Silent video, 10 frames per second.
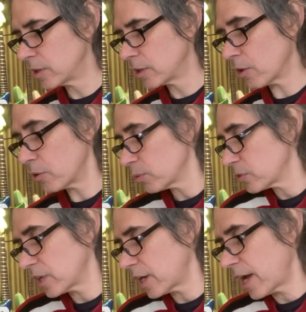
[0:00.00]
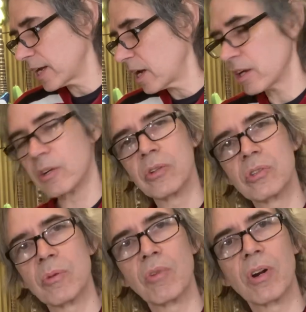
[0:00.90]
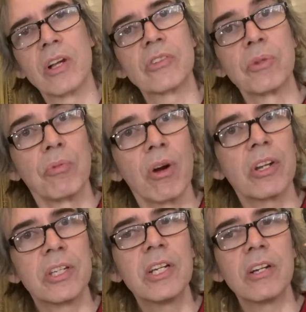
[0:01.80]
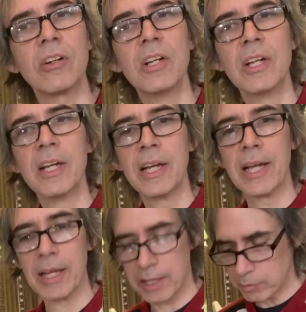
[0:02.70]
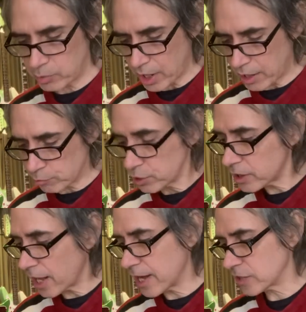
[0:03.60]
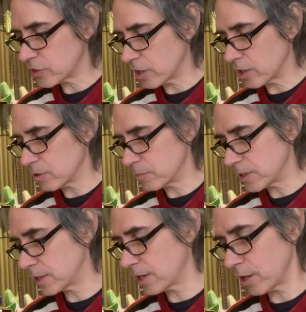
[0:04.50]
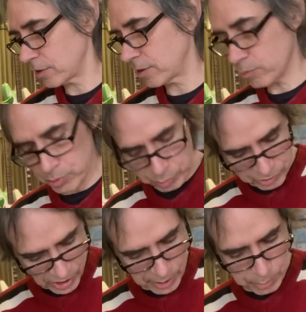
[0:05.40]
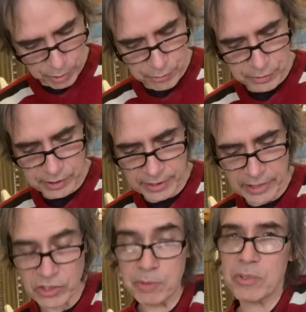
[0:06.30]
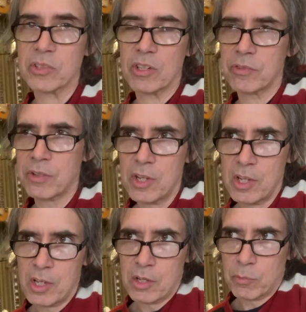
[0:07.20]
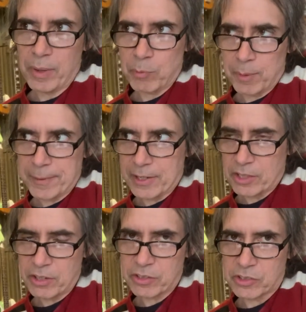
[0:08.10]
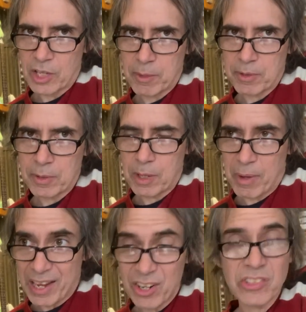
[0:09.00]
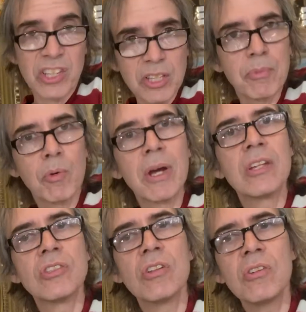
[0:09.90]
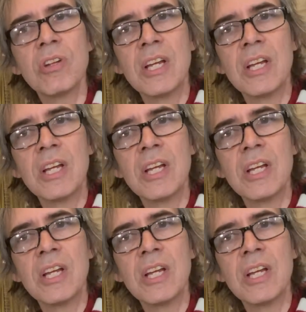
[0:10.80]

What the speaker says: the owner was like, "I got to go somewhere else." So he brought it here. And when I realized it was set up perfectly, I said to myself, "Man, what am I going to tell this guy? Am I going to send him away too?"